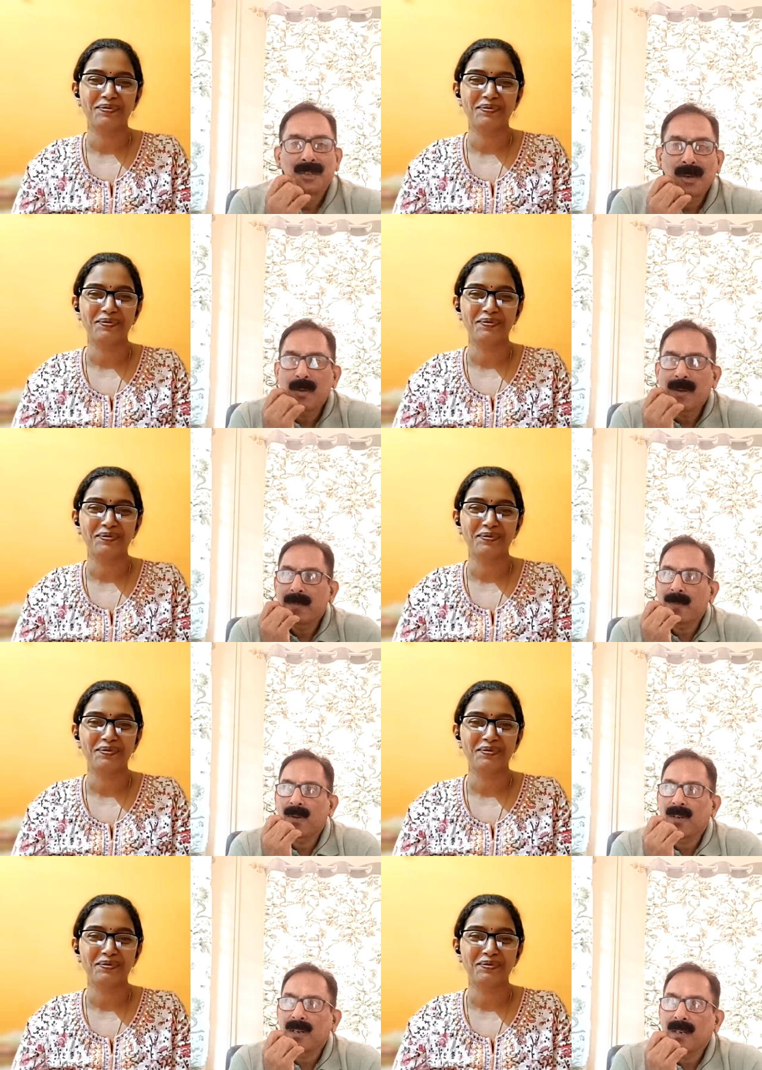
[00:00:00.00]
Speaker 1: So you
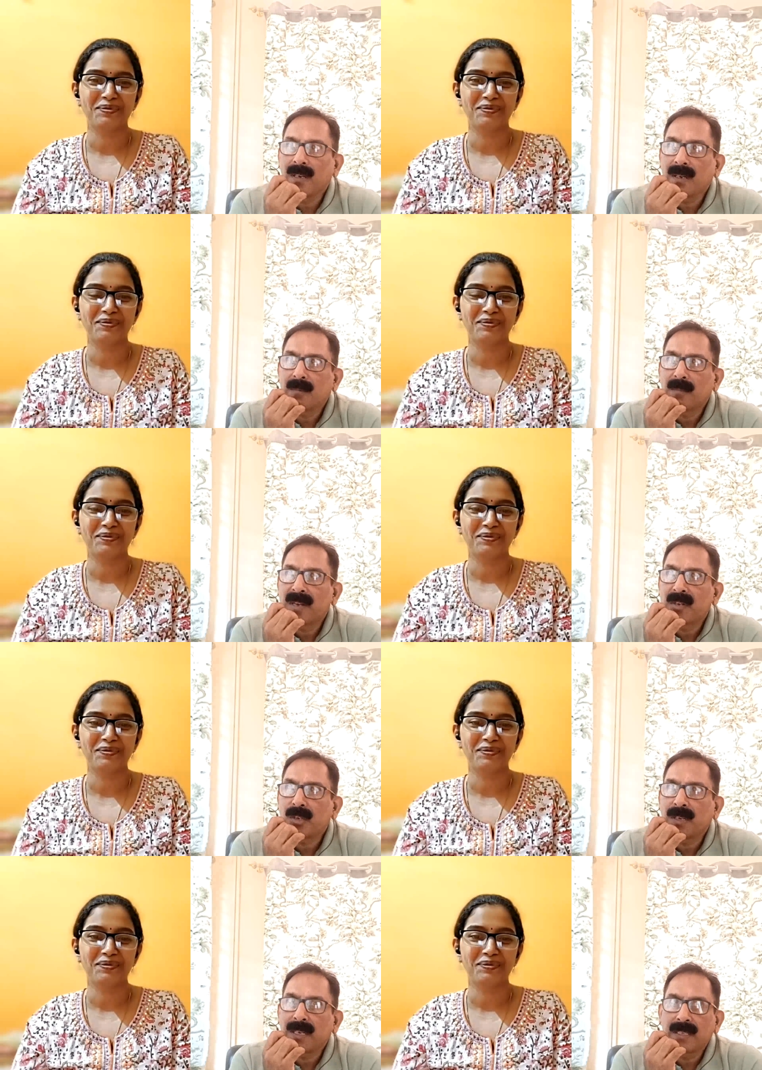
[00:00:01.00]
have all
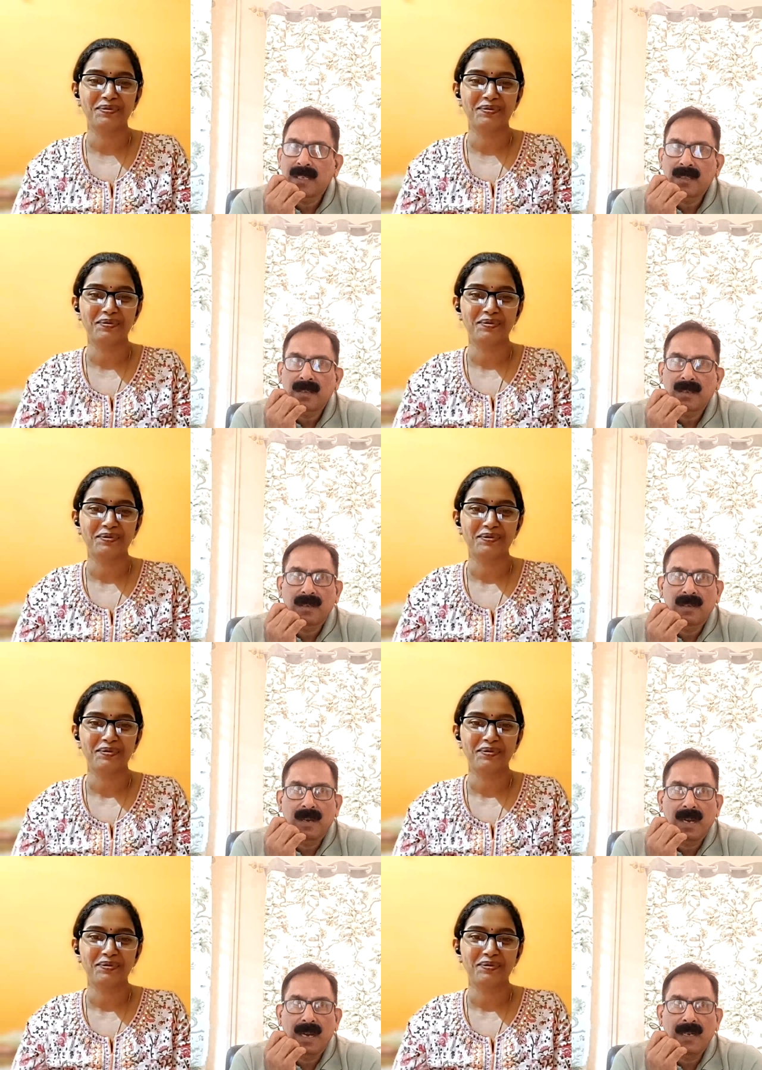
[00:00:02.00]
mentioned, I just
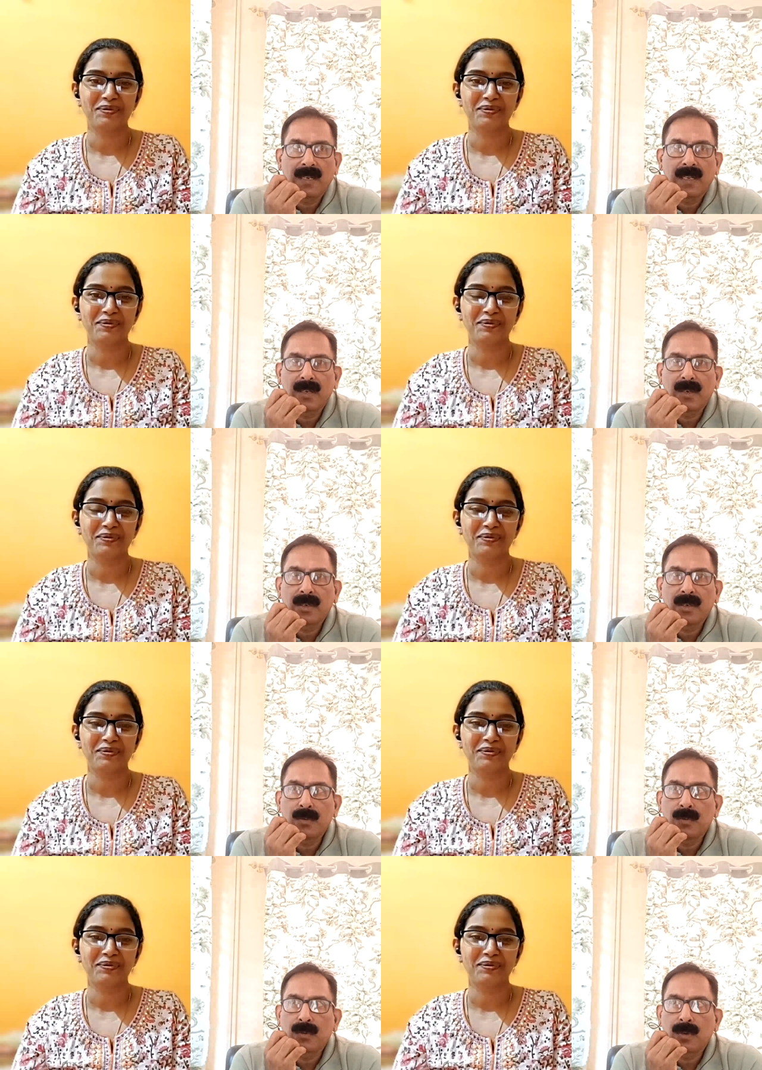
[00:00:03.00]
heard that
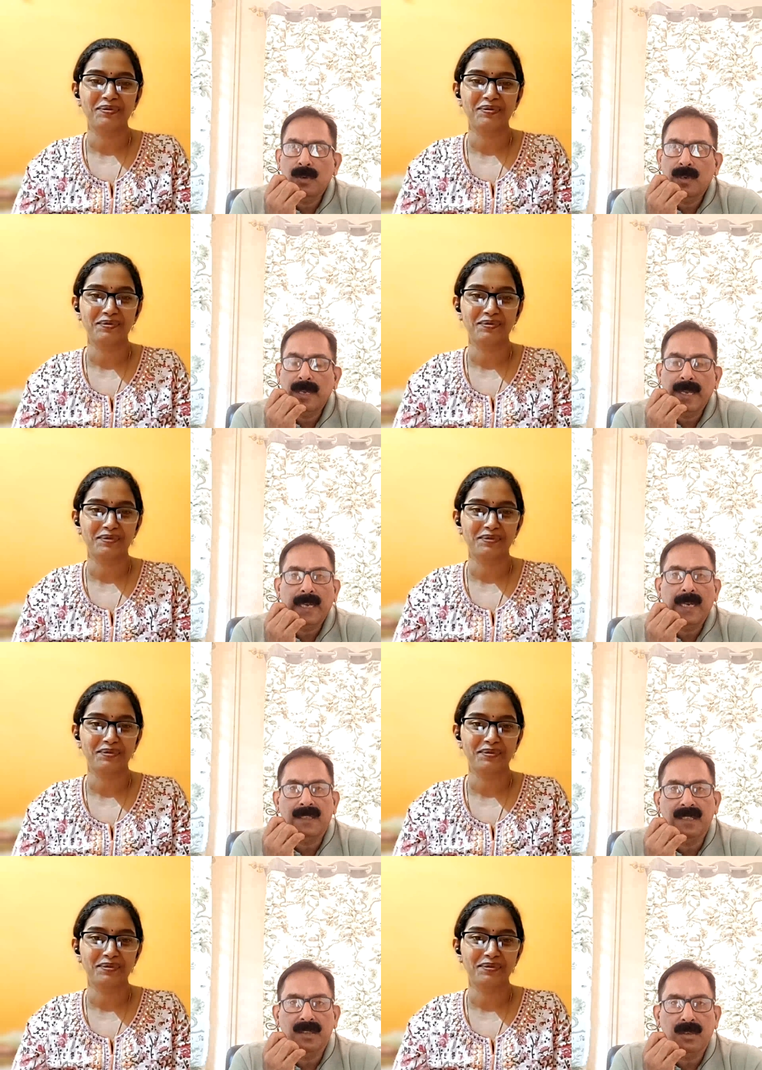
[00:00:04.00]
you take
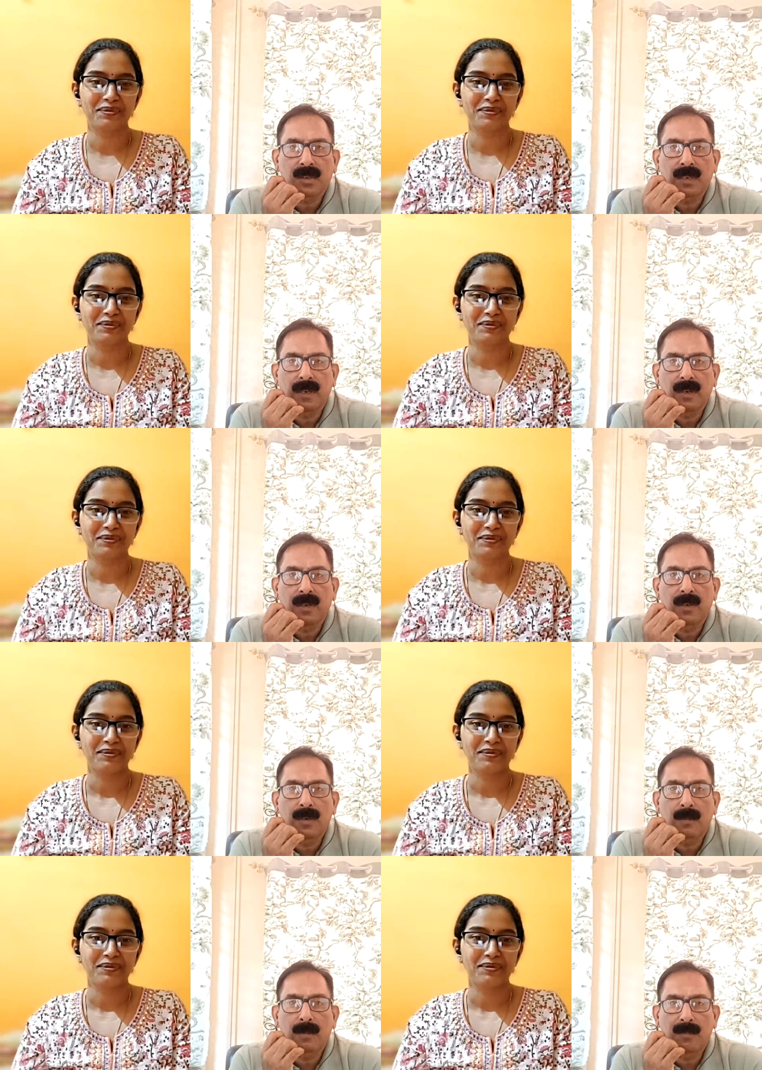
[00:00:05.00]
classes
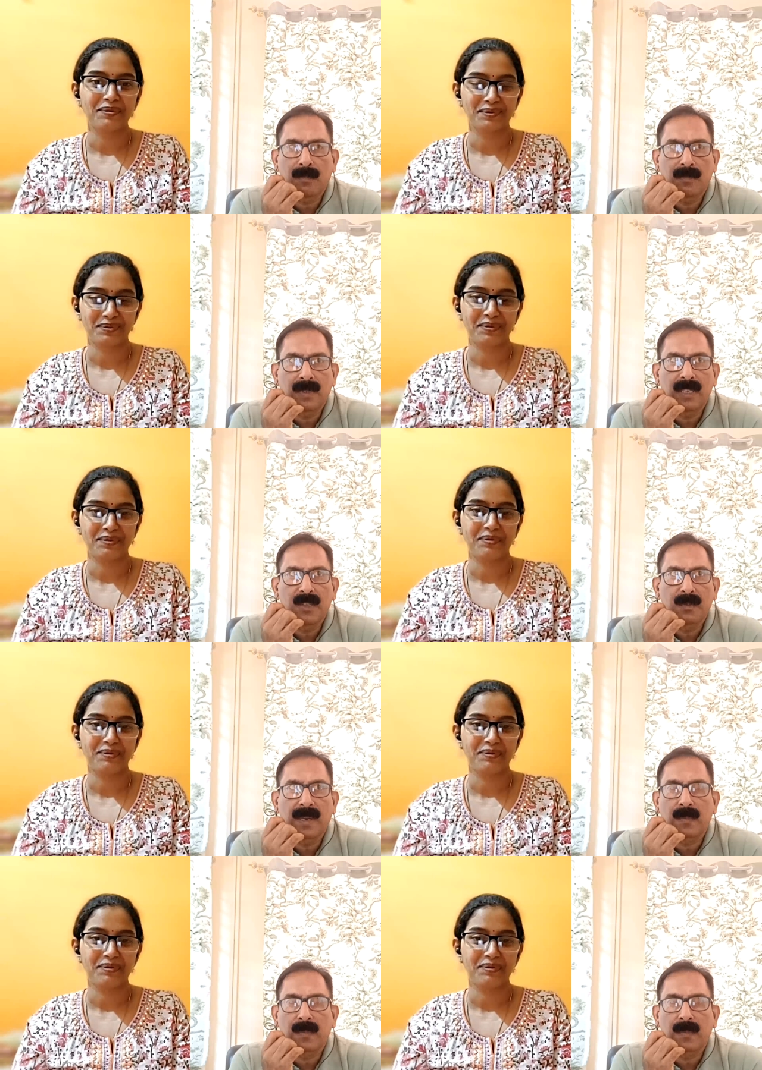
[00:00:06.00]
on this